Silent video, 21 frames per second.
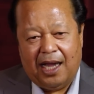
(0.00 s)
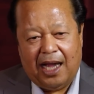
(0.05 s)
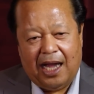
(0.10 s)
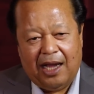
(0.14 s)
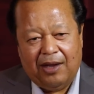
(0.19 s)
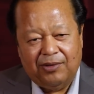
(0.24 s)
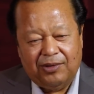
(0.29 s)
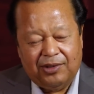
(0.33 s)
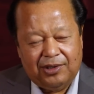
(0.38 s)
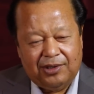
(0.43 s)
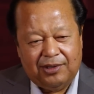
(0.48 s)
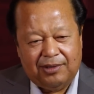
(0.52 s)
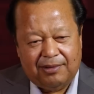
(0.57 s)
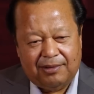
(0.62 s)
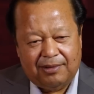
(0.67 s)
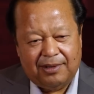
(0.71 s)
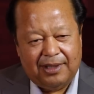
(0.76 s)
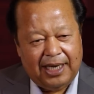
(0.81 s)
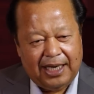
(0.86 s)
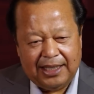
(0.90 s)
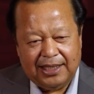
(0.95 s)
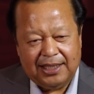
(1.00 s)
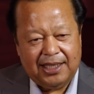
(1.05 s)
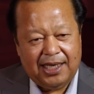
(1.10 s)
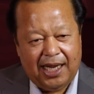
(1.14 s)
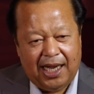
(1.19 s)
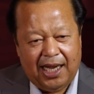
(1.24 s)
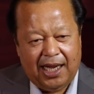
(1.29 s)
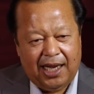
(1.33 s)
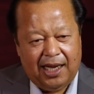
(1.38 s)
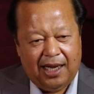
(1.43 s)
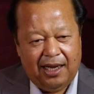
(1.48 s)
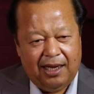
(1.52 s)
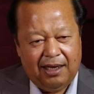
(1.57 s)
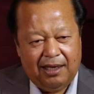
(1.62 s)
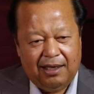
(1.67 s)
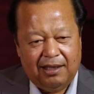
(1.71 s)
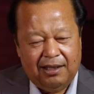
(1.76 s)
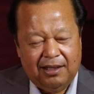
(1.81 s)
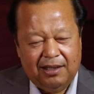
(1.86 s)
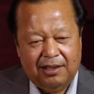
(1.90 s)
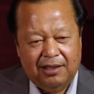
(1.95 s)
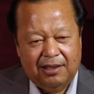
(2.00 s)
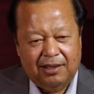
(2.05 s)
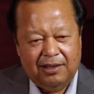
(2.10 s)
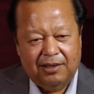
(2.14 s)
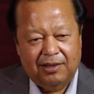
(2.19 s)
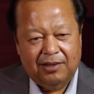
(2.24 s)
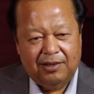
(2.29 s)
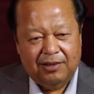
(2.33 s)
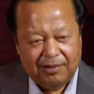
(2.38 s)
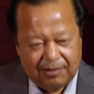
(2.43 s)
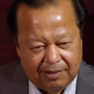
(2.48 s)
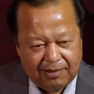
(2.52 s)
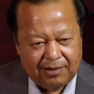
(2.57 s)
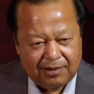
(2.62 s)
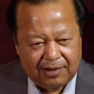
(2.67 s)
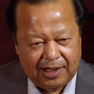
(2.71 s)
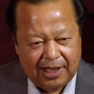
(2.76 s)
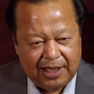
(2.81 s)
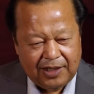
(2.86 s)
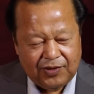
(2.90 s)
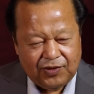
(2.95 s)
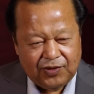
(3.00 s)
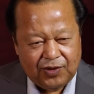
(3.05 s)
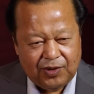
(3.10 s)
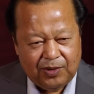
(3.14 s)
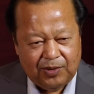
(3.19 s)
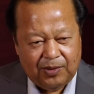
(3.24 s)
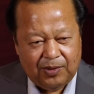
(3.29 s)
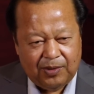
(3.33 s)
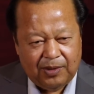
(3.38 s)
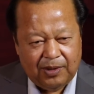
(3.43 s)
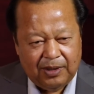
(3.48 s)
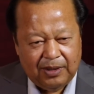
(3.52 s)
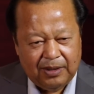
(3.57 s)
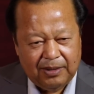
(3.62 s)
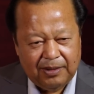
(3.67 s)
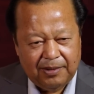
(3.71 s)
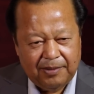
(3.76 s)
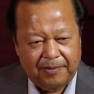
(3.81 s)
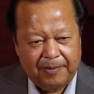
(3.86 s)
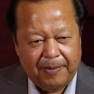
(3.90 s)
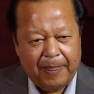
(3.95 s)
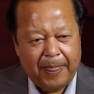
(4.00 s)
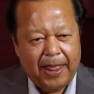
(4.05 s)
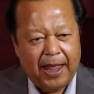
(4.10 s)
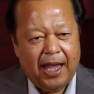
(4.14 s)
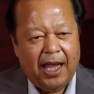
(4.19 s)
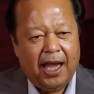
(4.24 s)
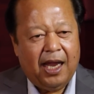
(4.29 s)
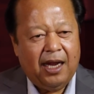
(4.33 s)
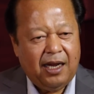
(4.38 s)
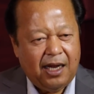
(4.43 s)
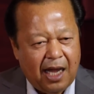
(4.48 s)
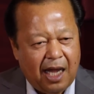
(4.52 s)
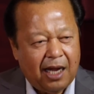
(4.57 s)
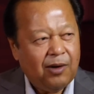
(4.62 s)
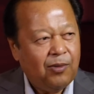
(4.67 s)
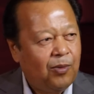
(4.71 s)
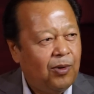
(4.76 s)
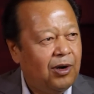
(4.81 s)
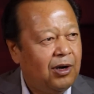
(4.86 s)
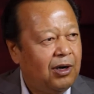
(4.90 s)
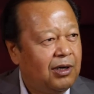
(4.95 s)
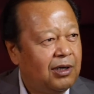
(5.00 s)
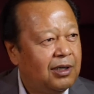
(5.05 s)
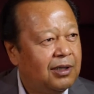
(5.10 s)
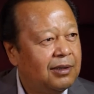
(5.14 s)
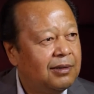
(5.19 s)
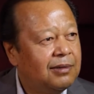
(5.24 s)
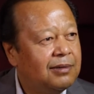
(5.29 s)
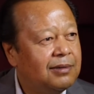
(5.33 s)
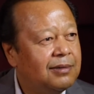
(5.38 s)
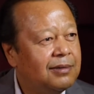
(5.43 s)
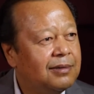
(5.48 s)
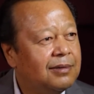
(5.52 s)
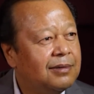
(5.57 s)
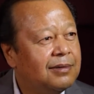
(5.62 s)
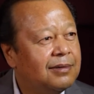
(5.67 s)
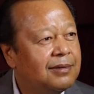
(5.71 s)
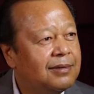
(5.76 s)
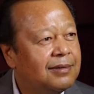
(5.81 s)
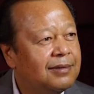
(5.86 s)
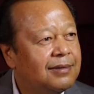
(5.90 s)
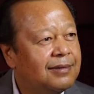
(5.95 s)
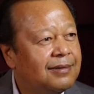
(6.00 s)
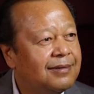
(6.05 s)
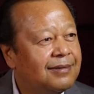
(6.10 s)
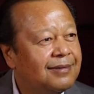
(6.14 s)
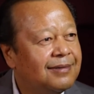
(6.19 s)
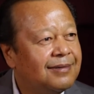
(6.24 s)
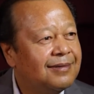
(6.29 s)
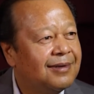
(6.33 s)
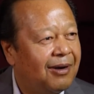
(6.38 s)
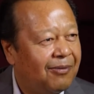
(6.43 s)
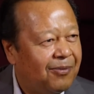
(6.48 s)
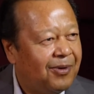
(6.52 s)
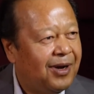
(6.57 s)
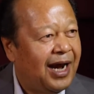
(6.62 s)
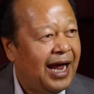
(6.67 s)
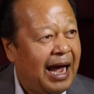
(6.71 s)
out next day in school, and not a word of what